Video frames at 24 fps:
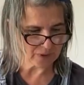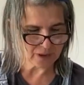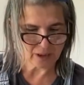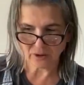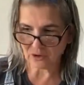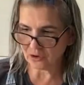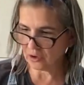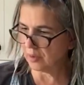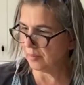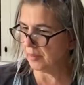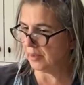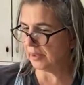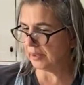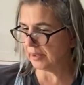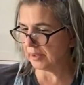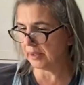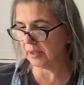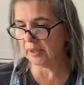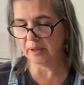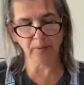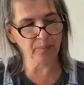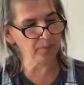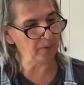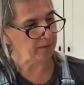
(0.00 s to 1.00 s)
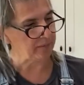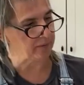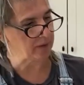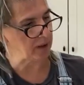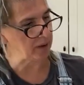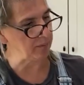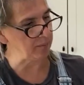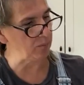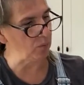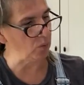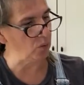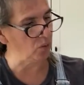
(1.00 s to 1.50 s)
So I'm going to keep, I've
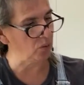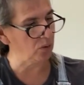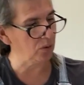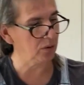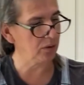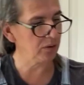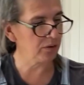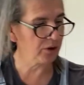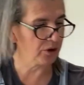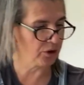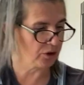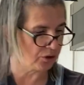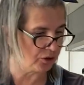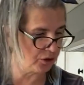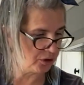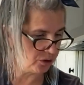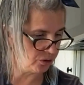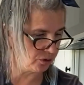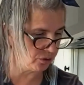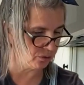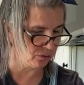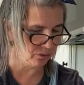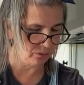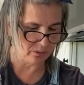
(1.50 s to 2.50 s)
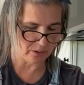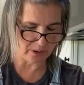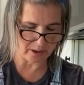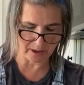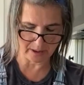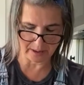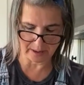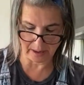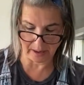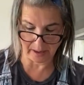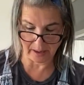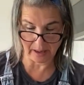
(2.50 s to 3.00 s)
got more to do
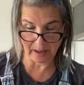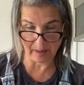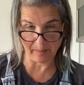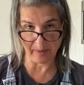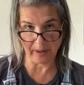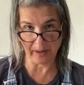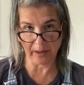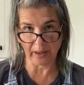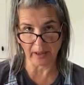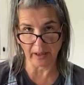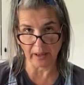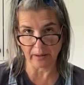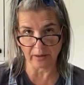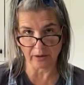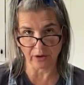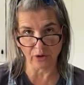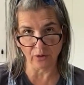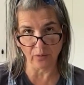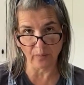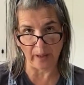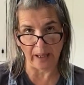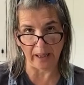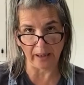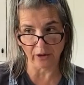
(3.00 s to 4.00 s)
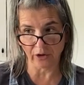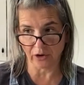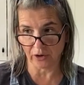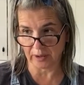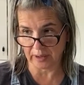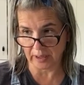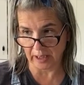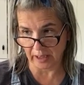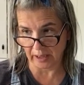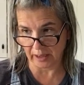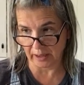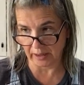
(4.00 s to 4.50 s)
because I think I'm going to get 2 batches
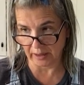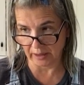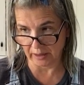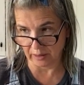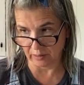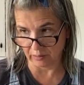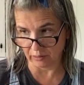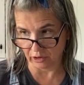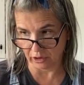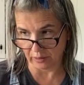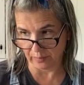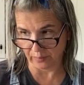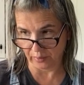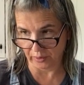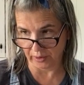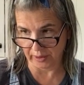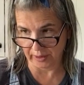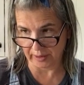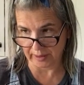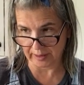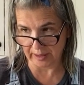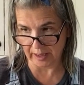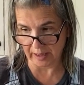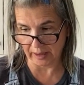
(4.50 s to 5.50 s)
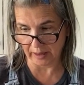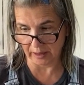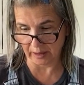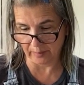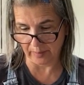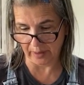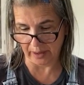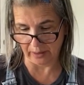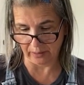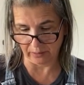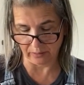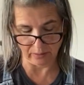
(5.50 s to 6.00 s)
out of this, which I'm pretty excited
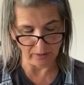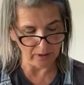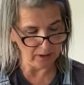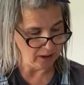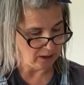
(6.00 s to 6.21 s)
about.